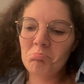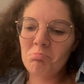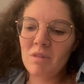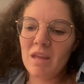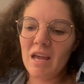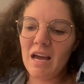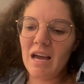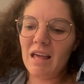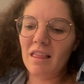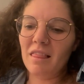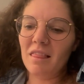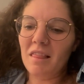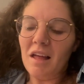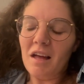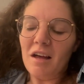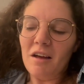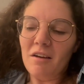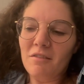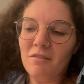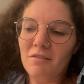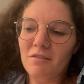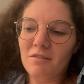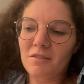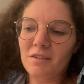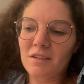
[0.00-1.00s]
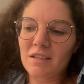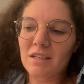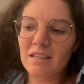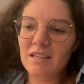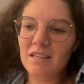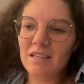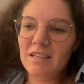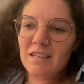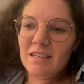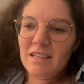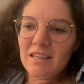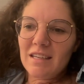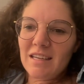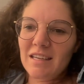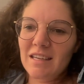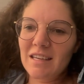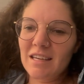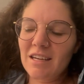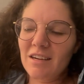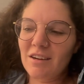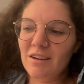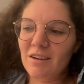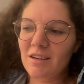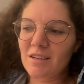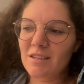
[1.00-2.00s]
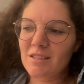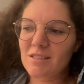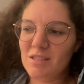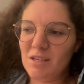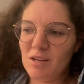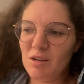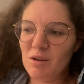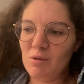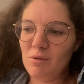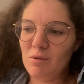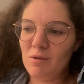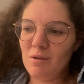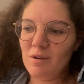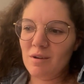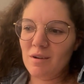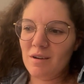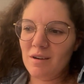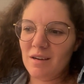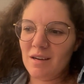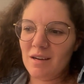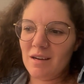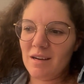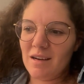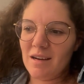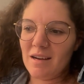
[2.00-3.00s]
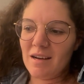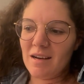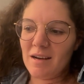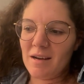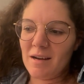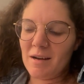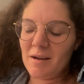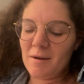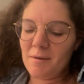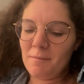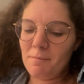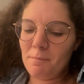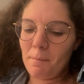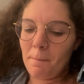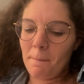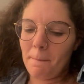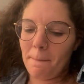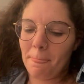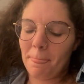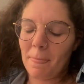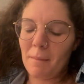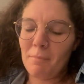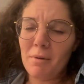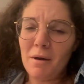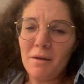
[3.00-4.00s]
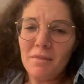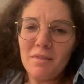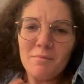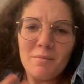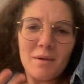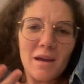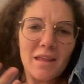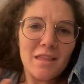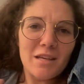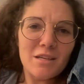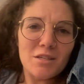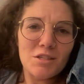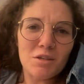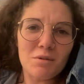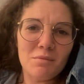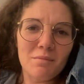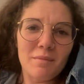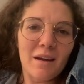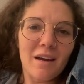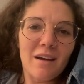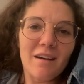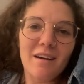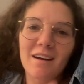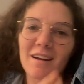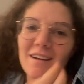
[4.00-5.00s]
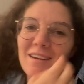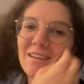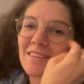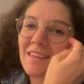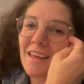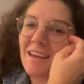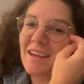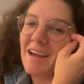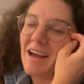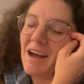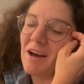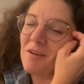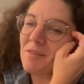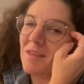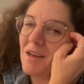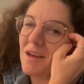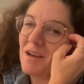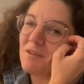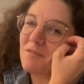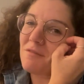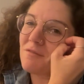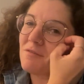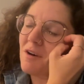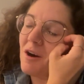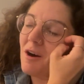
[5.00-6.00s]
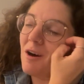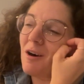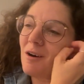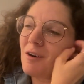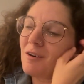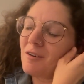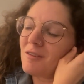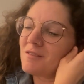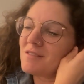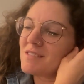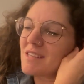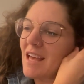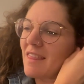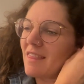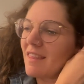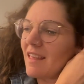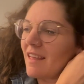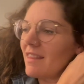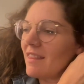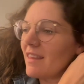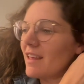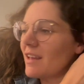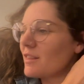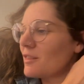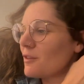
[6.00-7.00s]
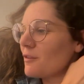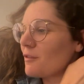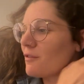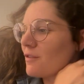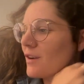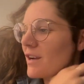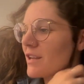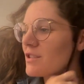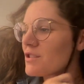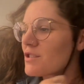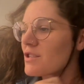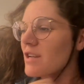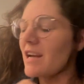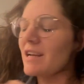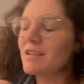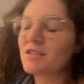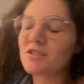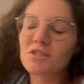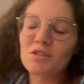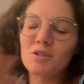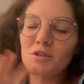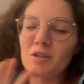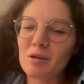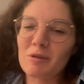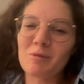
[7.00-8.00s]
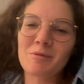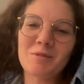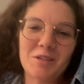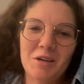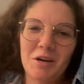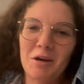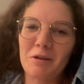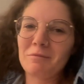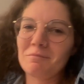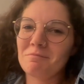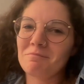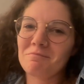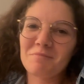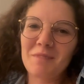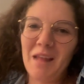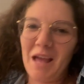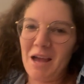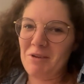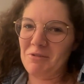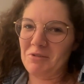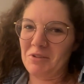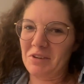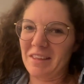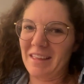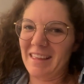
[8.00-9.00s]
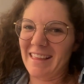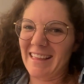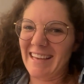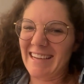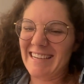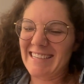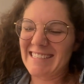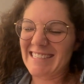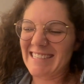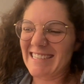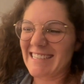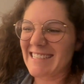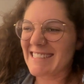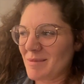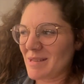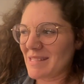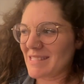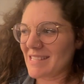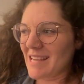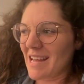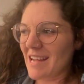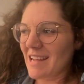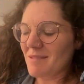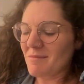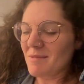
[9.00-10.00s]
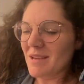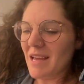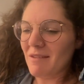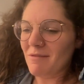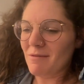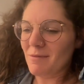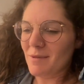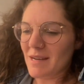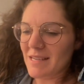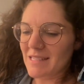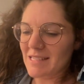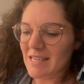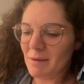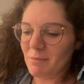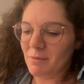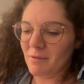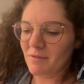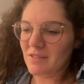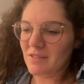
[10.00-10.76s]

I love hearing too about the man that she married and like how that evolves, and then like the French. It was good. I really liked it. It's not gonna be everybody's cup of